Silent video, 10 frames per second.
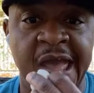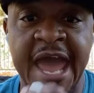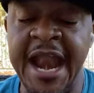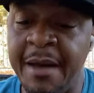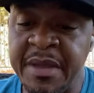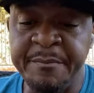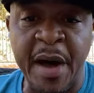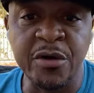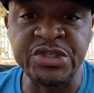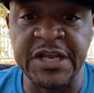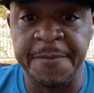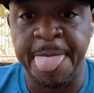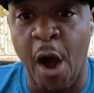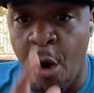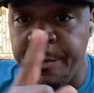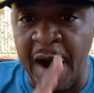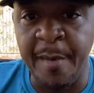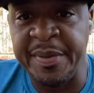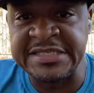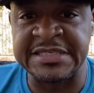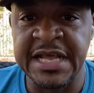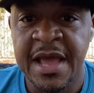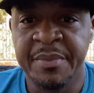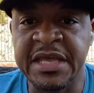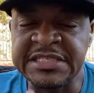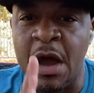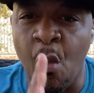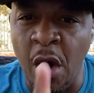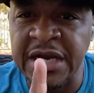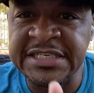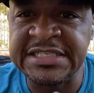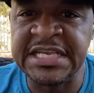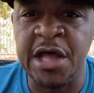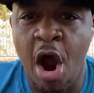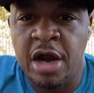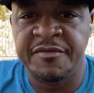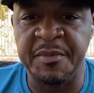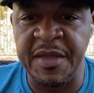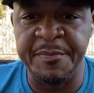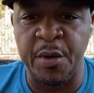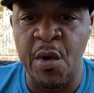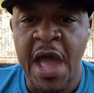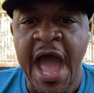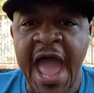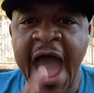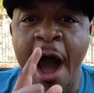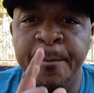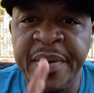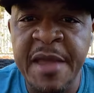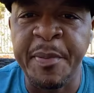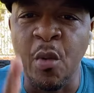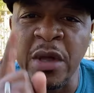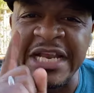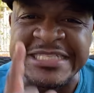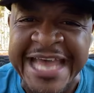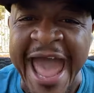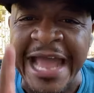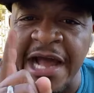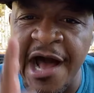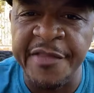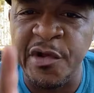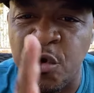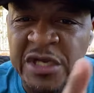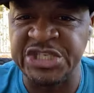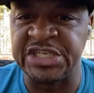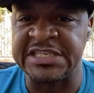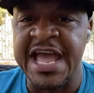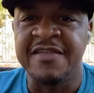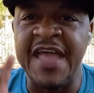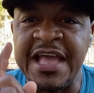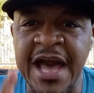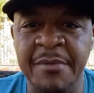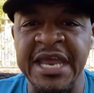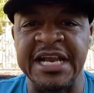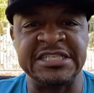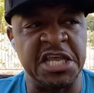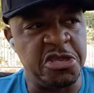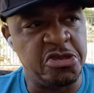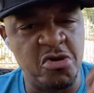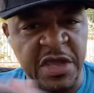And I've been posting on purpose because I wanted to see the heart of the people. How people will attack other Christians. They come in, they say, You